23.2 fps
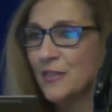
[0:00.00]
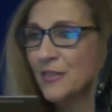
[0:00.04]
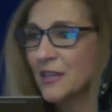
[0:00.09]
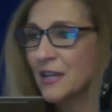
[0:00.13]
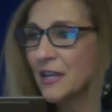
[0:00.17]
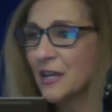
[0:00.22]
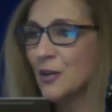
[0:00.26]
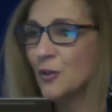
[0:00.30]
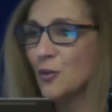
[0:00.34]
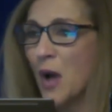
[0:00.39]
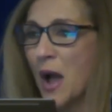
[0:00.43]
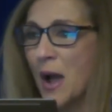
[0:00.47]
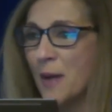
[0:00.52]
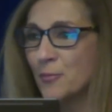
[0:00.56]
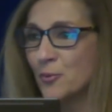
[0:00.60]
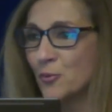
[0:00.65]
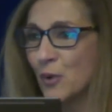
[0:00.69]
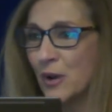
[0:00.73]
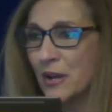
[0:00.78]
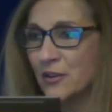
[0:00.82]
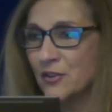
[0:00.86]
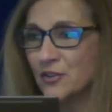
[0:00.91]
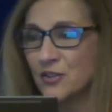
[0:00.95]
The
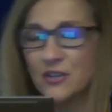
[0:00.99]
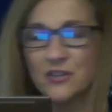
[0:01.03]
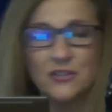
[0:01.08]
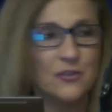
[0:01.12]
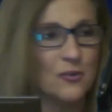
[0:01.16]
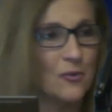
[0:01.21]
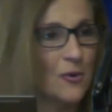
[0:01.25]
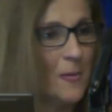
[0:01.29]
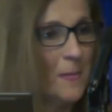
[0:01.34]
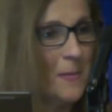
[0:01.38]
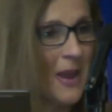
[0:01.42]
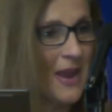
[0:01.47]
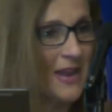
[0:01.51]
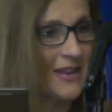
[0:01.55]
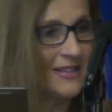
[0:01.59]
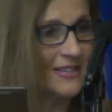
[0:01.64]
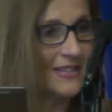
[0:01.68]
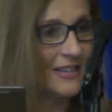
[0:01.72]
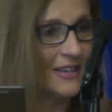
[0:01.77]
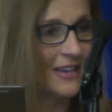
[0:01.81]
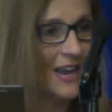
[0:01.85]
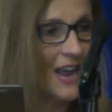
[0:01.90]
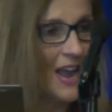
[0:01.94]
collaborations are
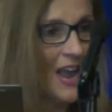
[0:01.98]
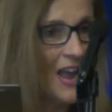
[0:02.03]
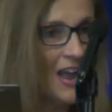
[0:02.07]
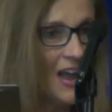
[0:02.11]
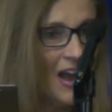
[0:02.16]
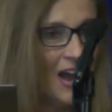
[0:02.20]
amazing.